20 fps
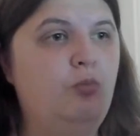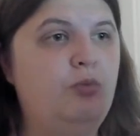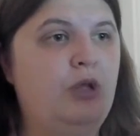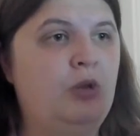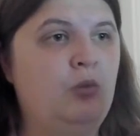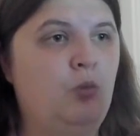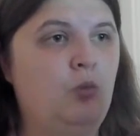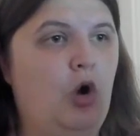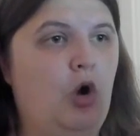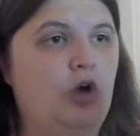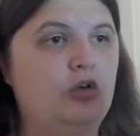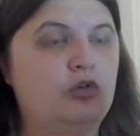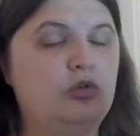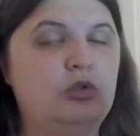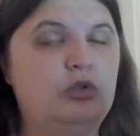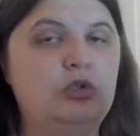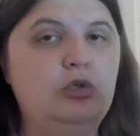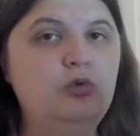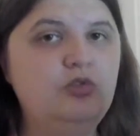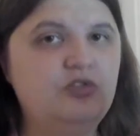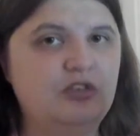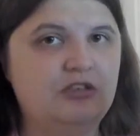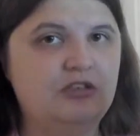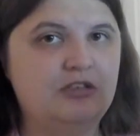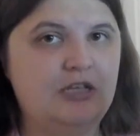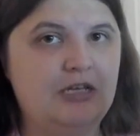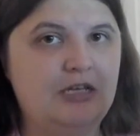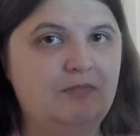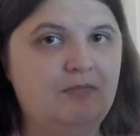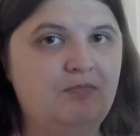and water
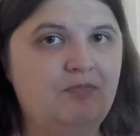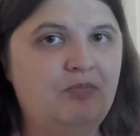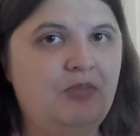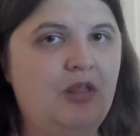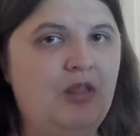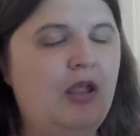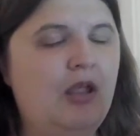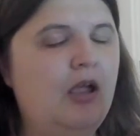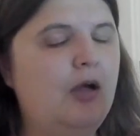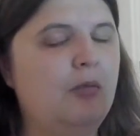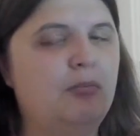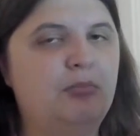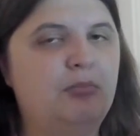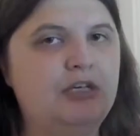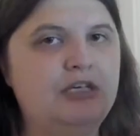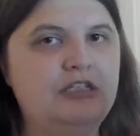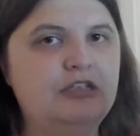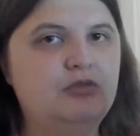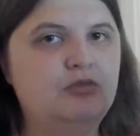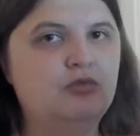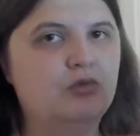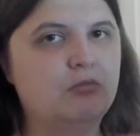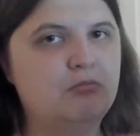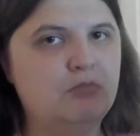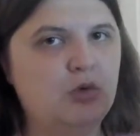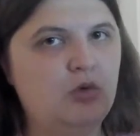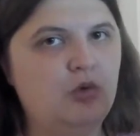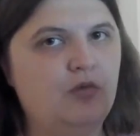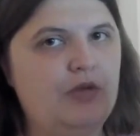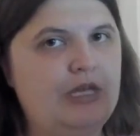loosened it, but it didn't
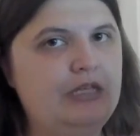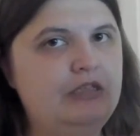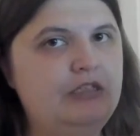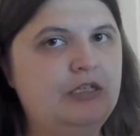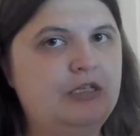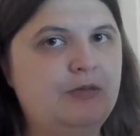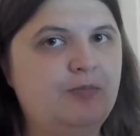remove it.